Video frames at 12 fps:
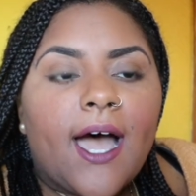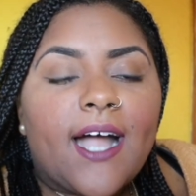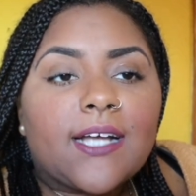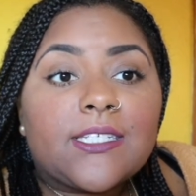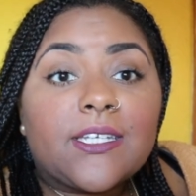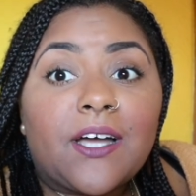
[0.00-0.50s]

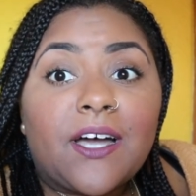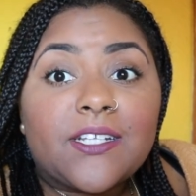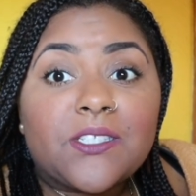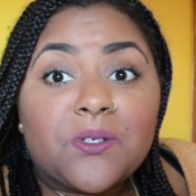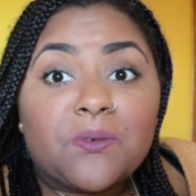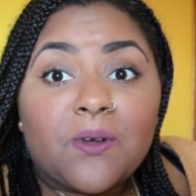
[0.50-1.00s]
I actually
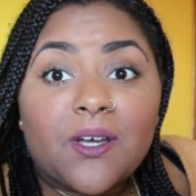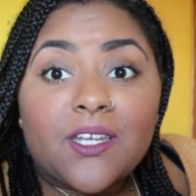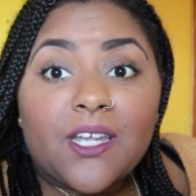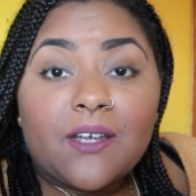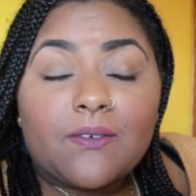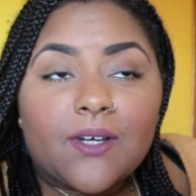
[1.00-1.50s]
got to
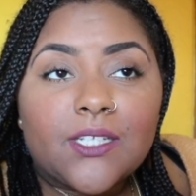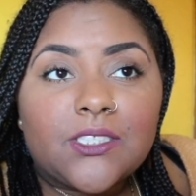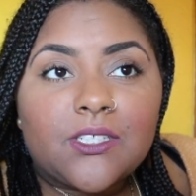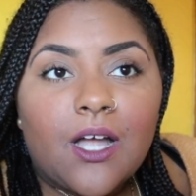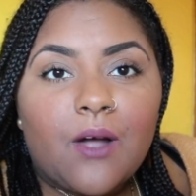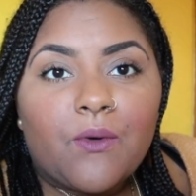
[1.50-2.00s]
run a
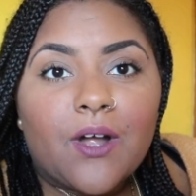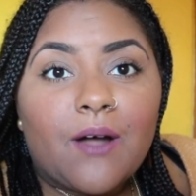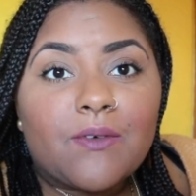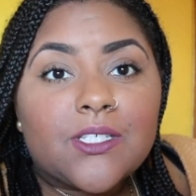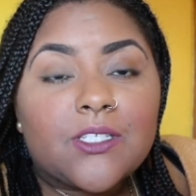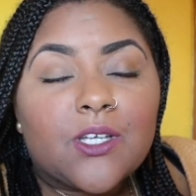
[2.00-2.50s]
restaurant where I
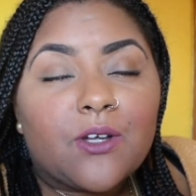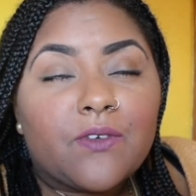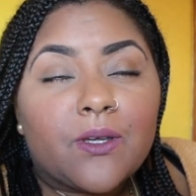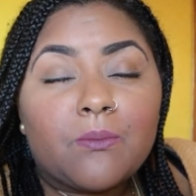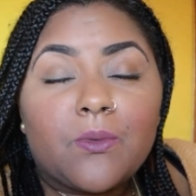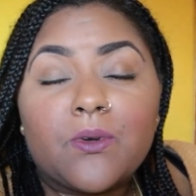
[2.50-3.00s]
was
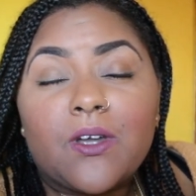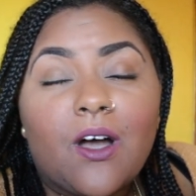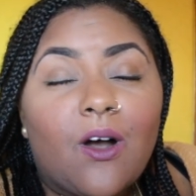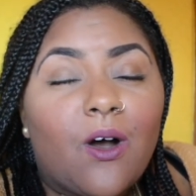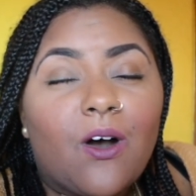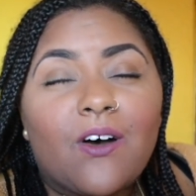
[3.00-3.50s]
serving bunna
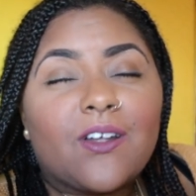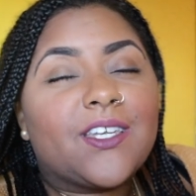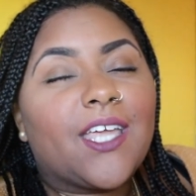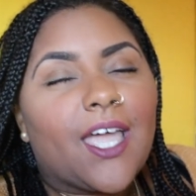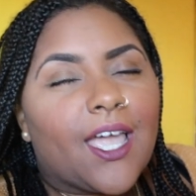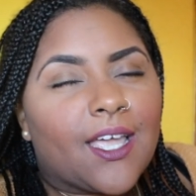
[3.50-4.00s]
all
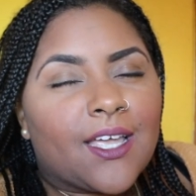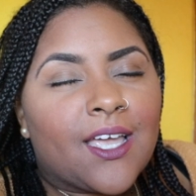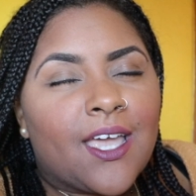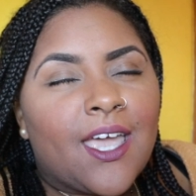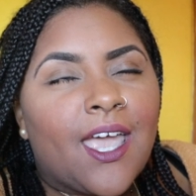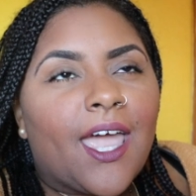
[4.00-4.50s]
day.
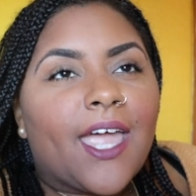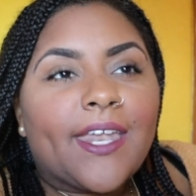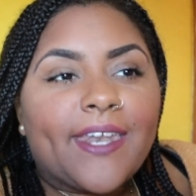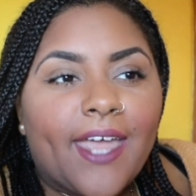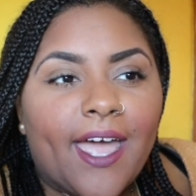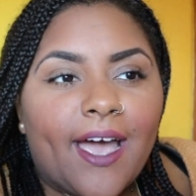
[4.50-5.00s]

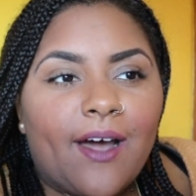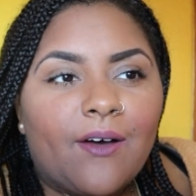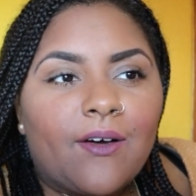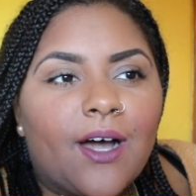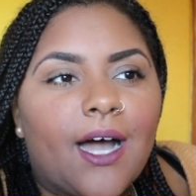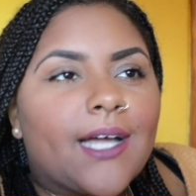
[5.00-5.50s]
And
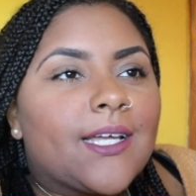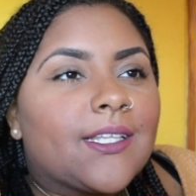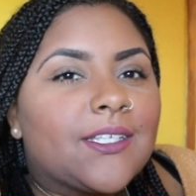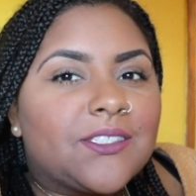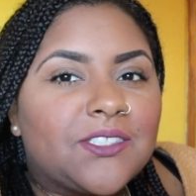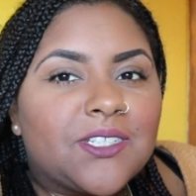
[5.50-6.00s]
now I can
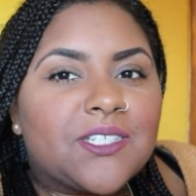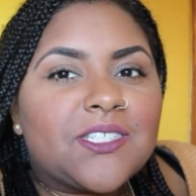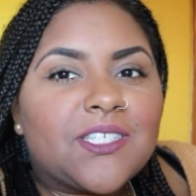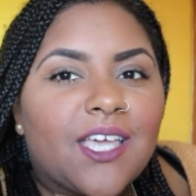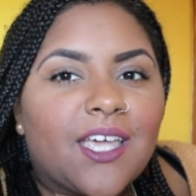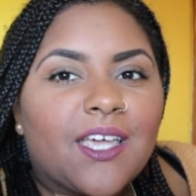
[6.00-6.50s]
legit
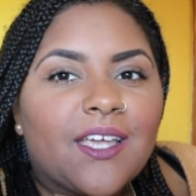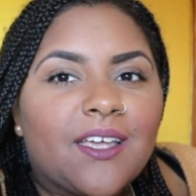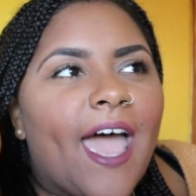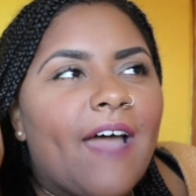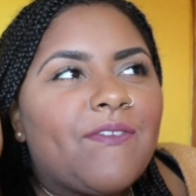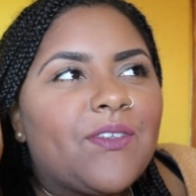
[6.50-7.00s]
say,
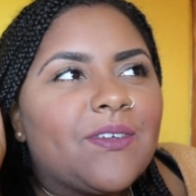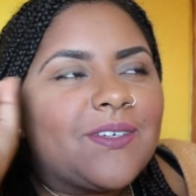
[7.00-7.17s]
after